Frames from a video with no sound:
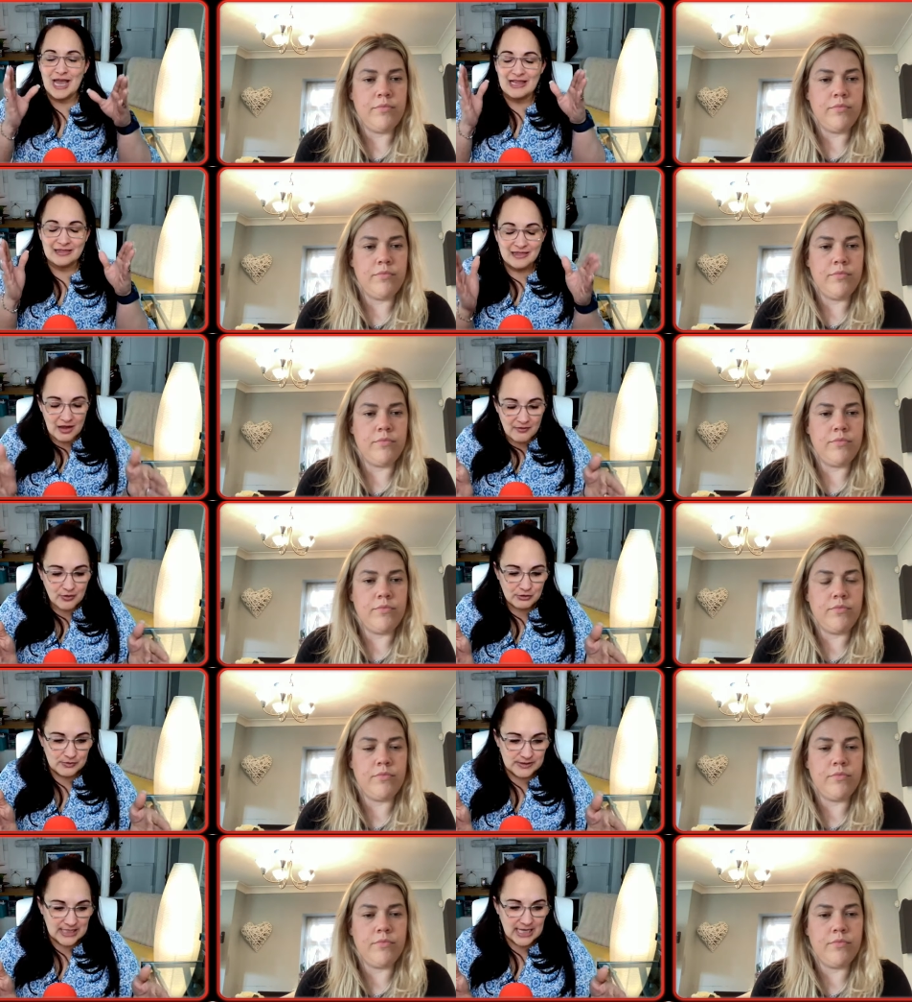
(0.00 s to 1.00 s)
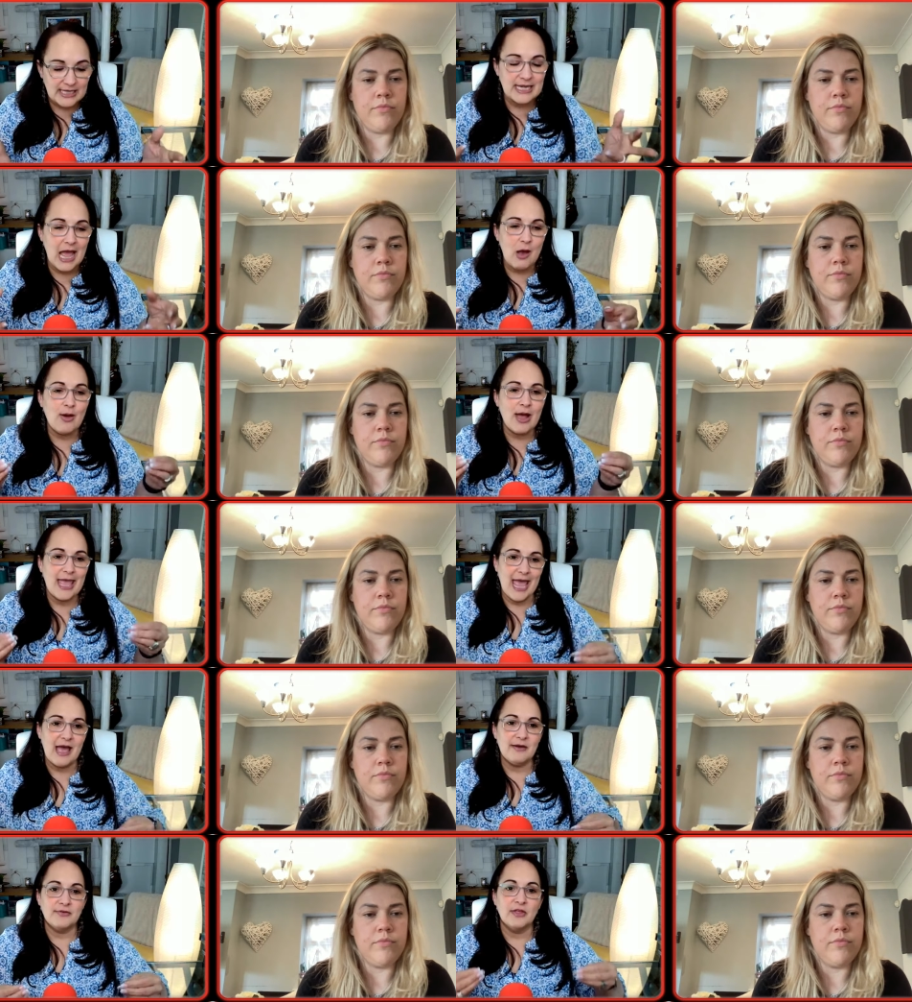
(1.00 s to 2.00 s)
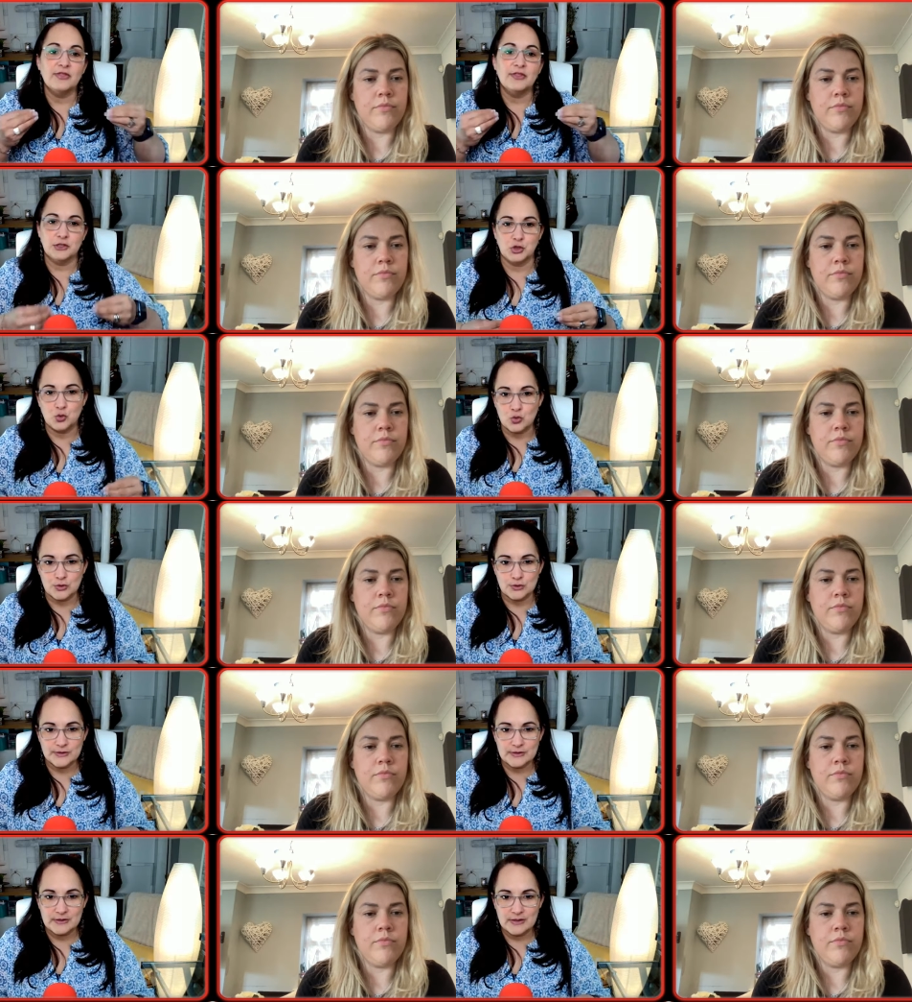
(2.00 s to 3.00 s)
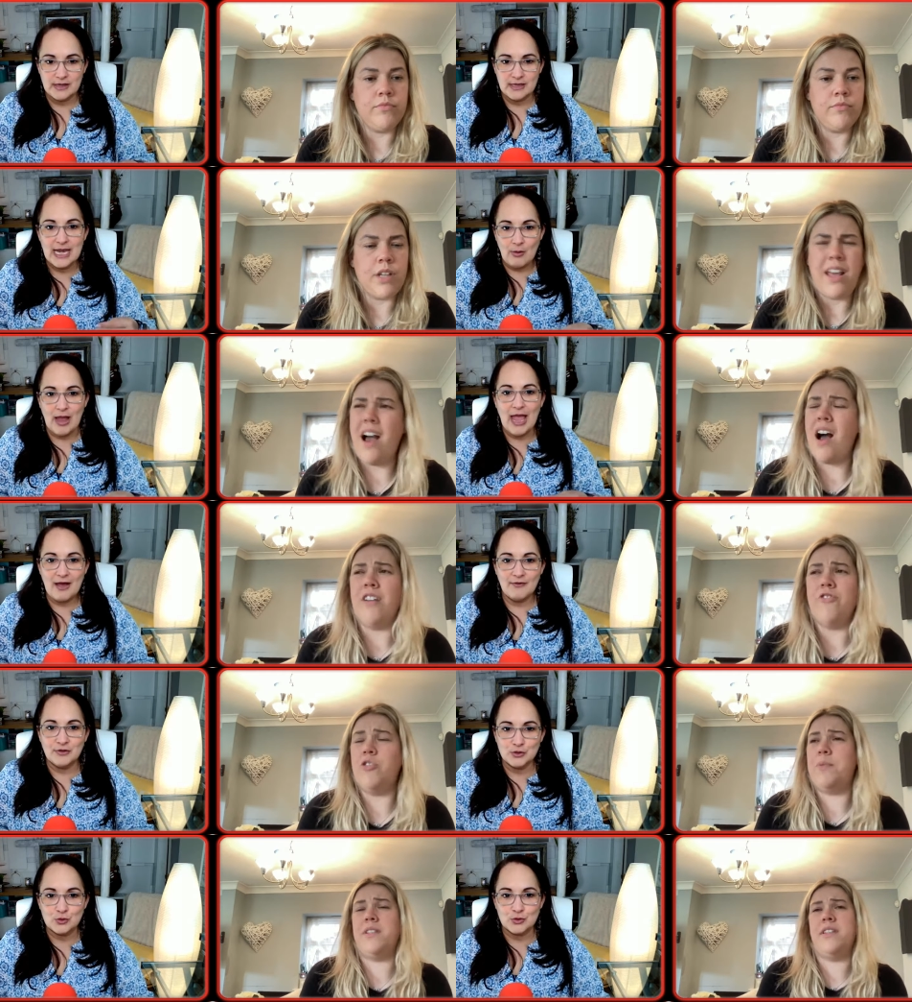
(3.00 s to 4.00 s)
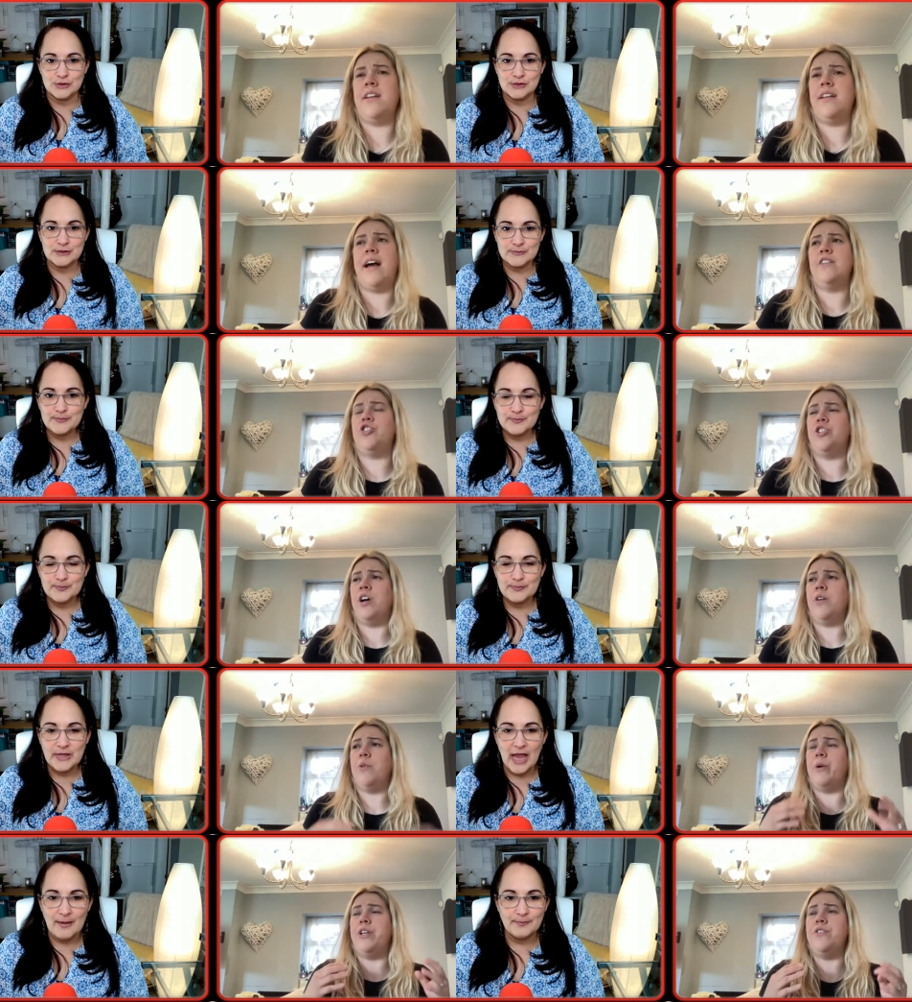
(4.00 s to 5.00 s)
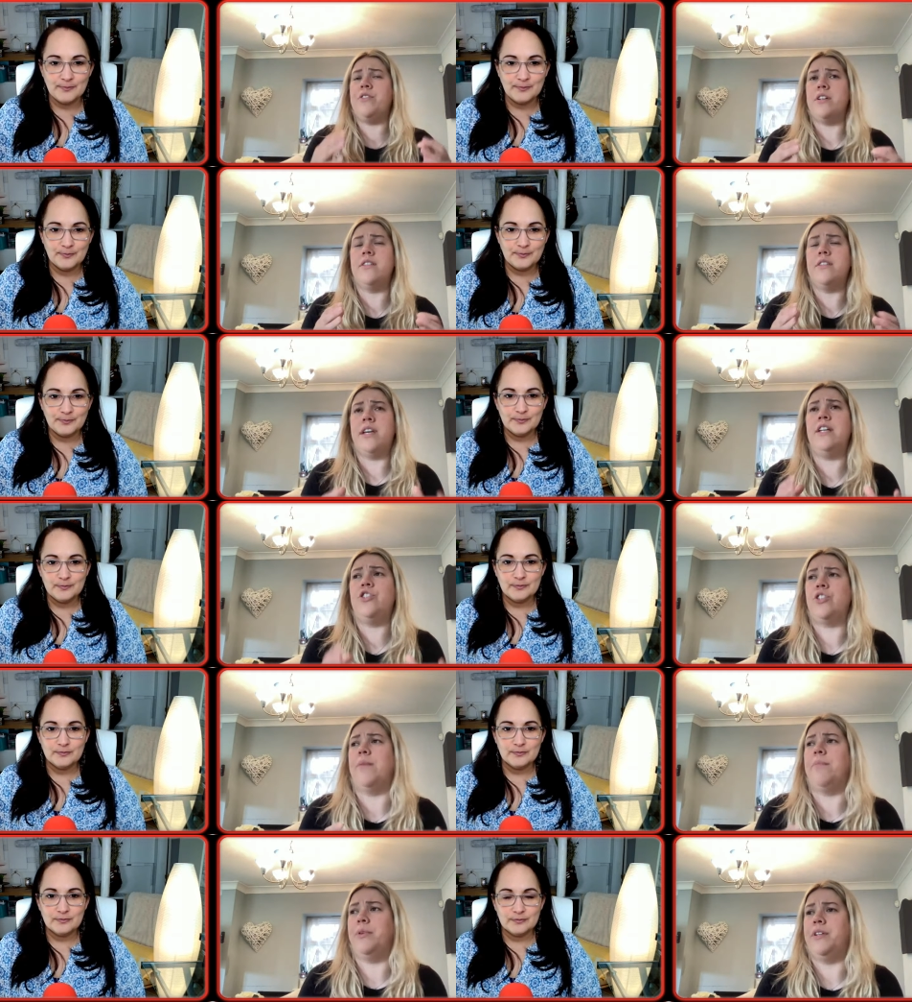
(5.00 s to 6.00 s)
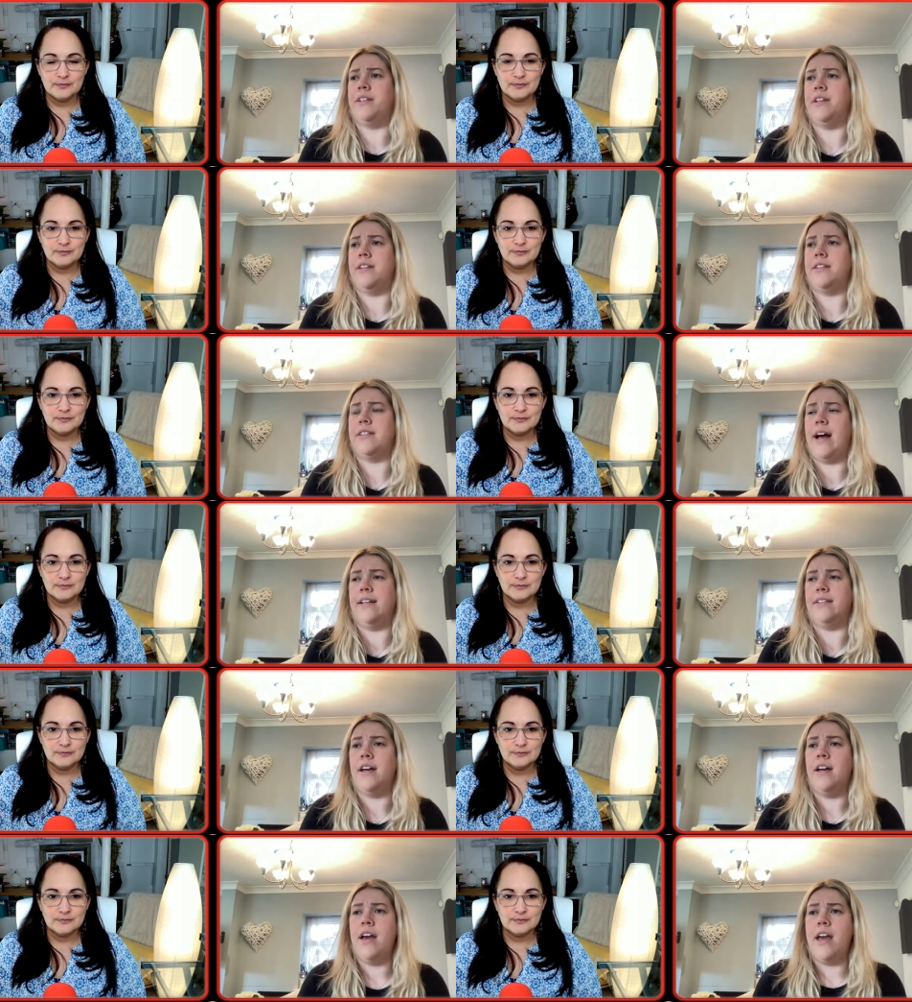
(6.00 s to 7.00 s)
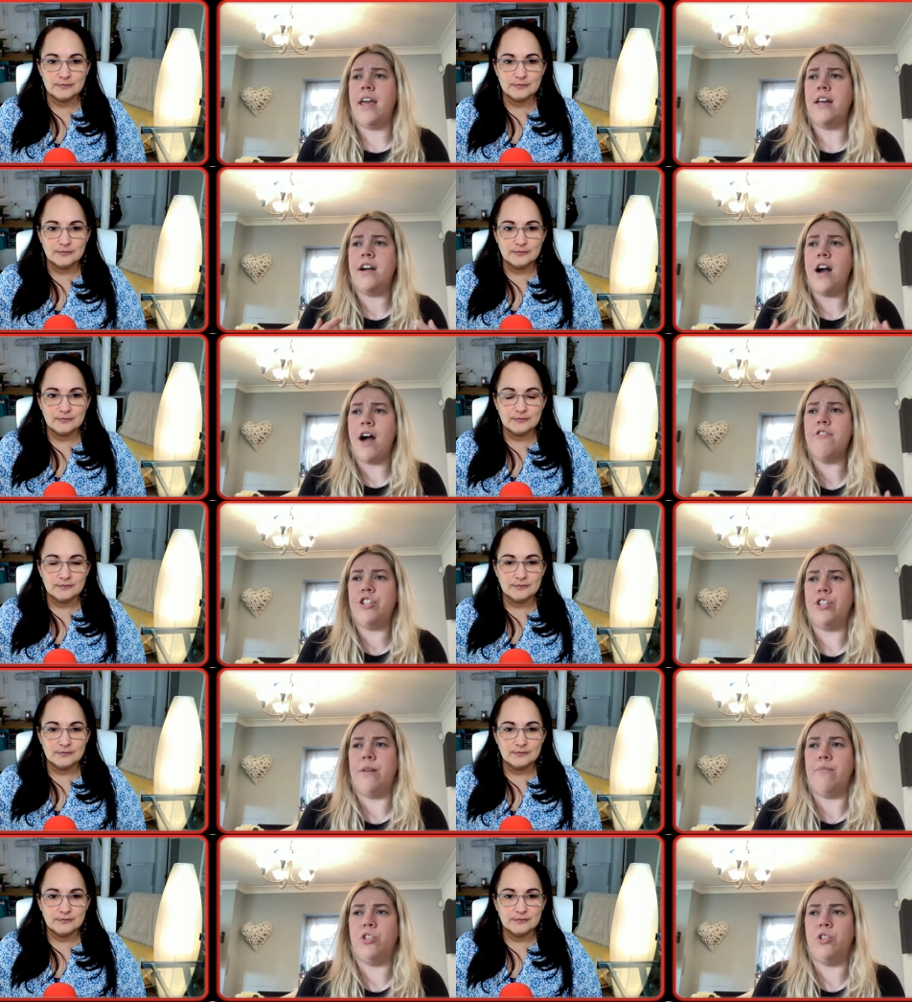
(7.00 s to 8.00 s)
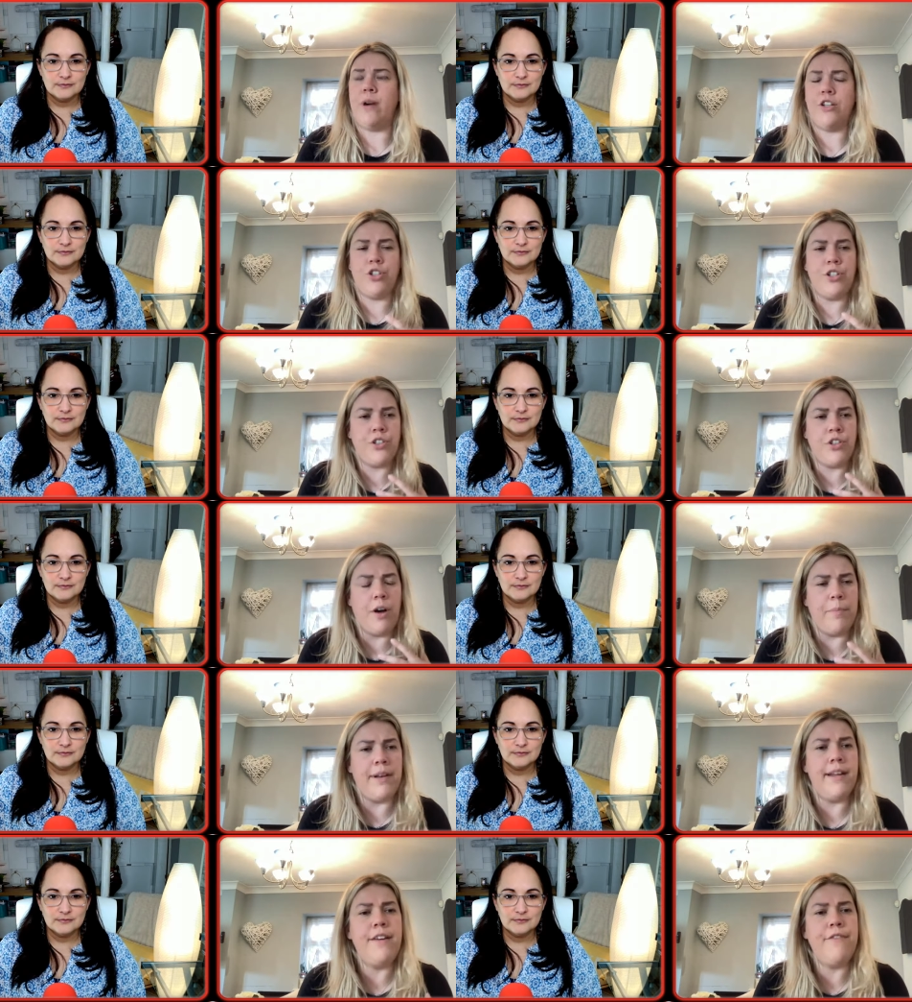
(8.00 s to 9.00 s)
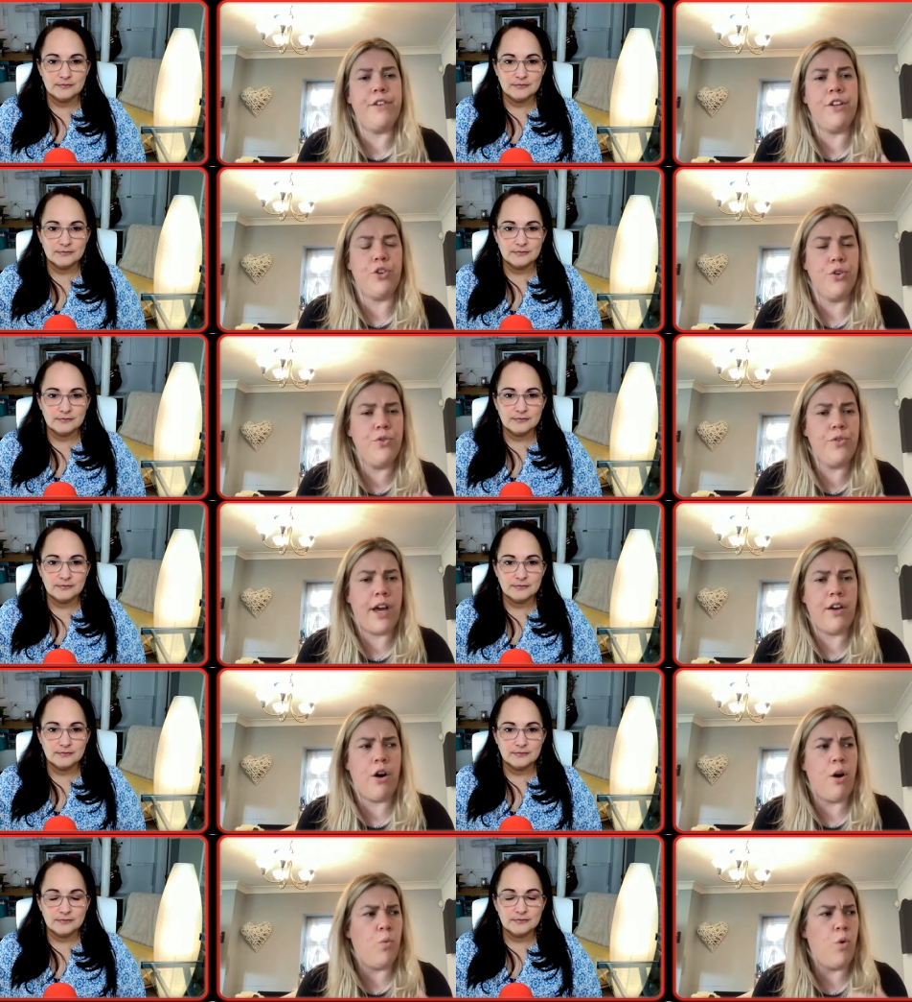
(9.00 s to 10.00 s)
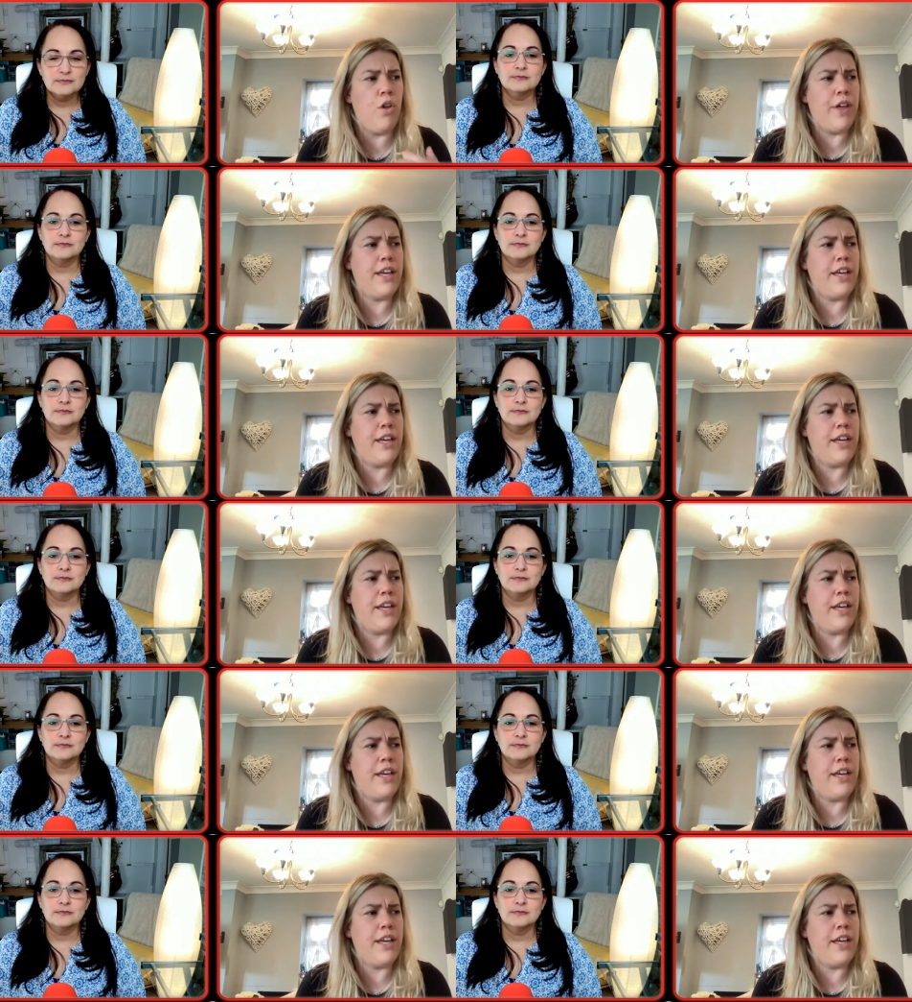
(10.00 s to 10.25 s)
Speaker 1: i love what you said now i have the tools now, yeah, 100%.
Speaker 2: And you know what? Yeah. When you can teach somebody this and encourage them to actually start believing in who they are, what